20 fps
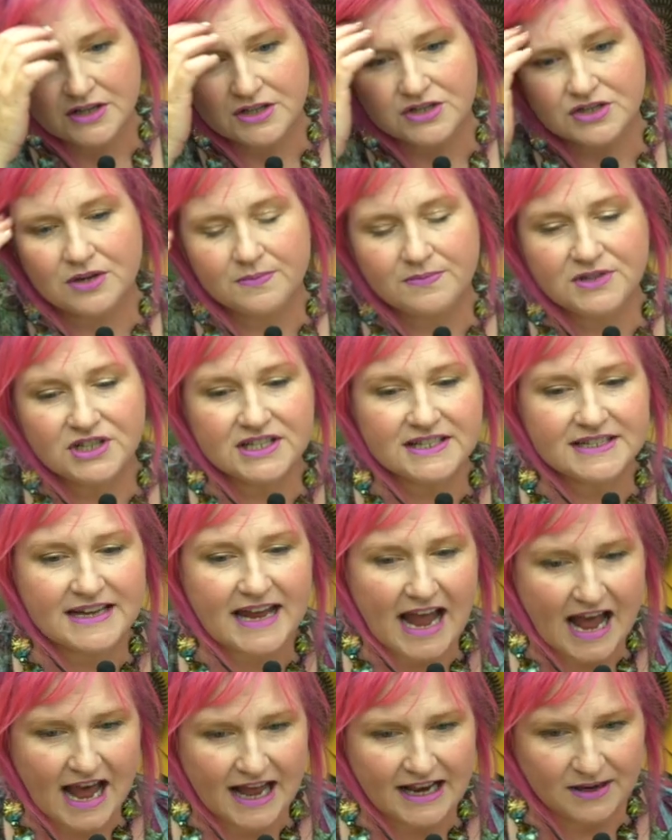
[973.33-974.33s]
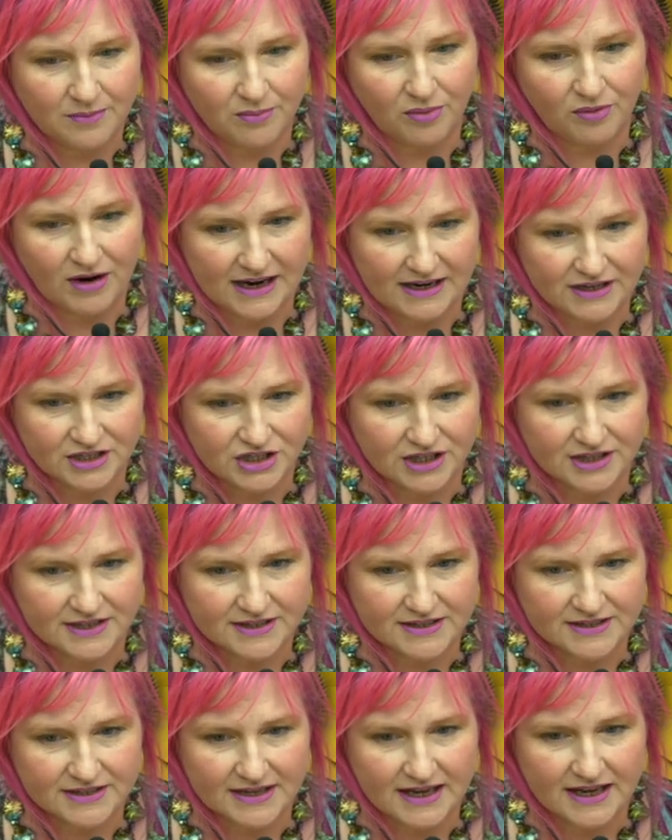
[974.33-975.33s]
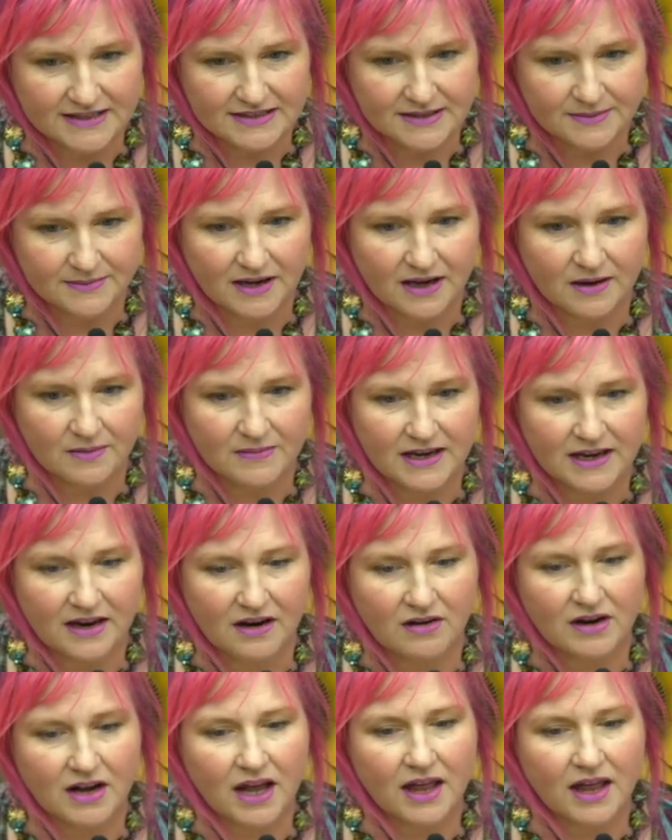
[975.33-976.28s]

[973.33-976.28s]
So I'm just adding branches as I'm coming out.